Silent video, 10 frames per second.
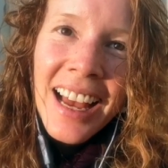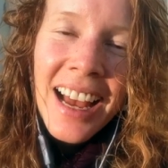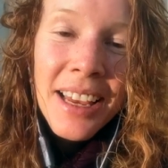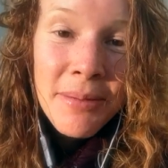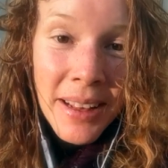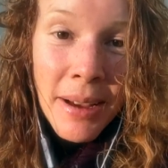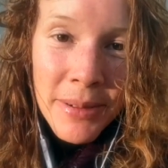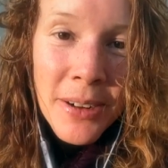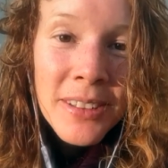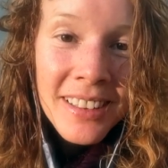I'm I'm
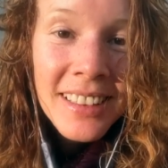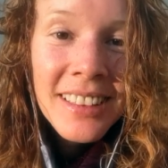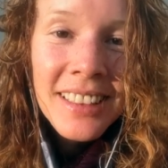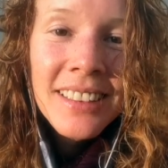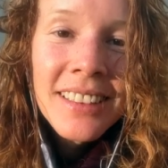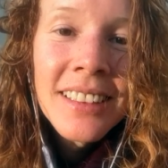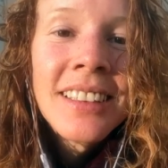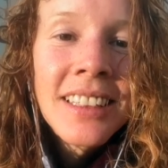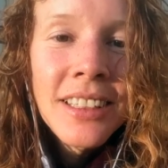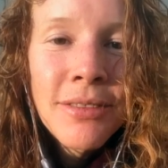noticing this,
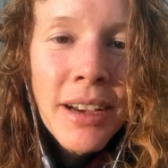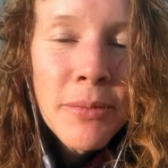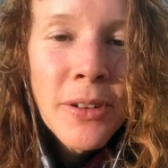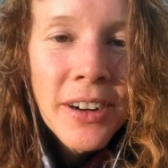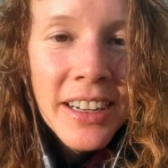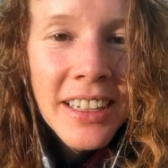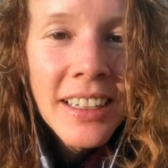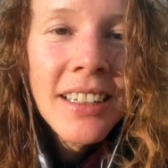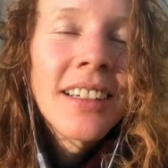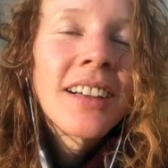if I'm
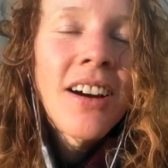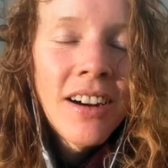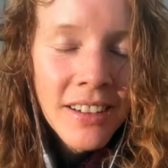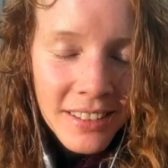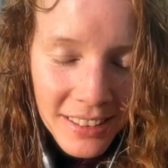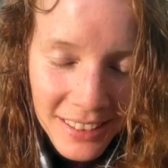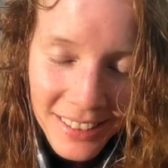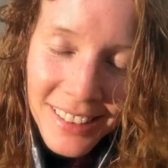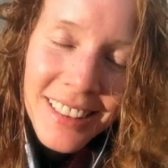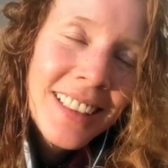working
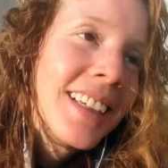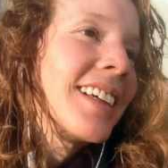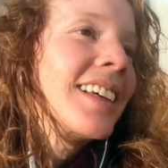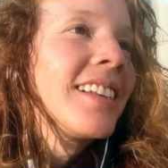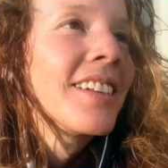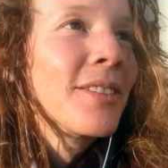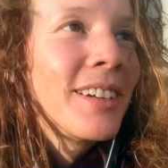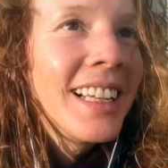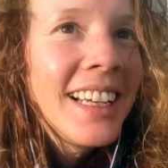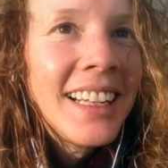constantly, it's a
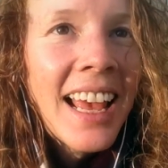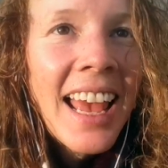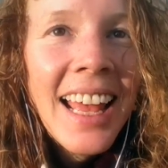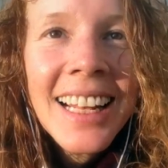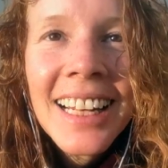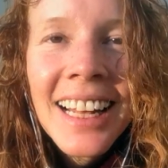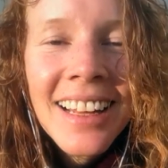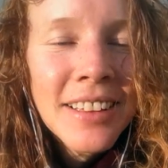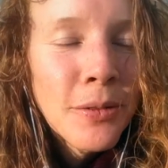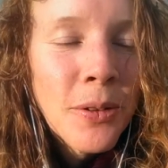really an
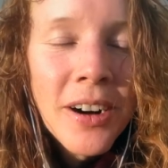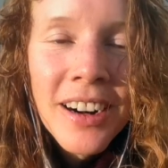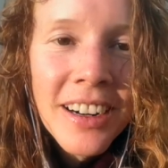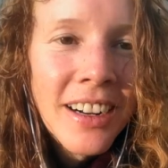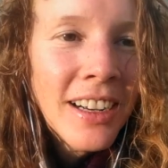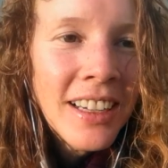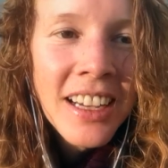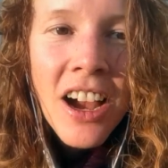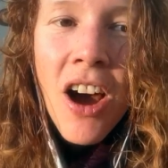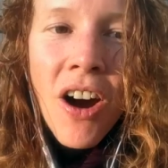endless work
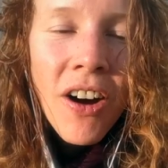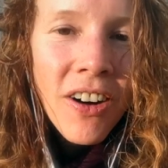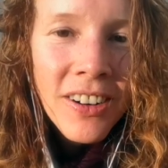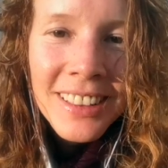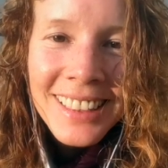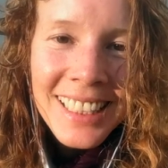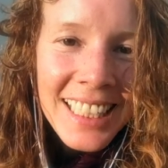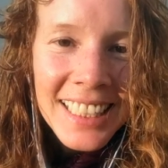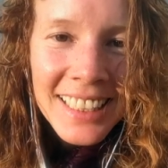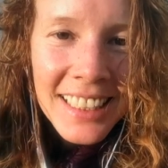on
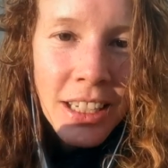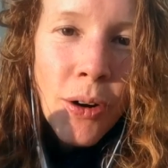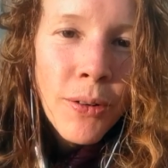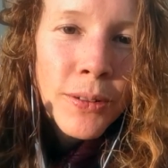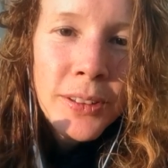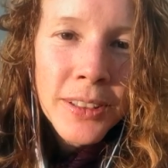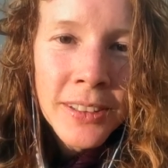deleting old,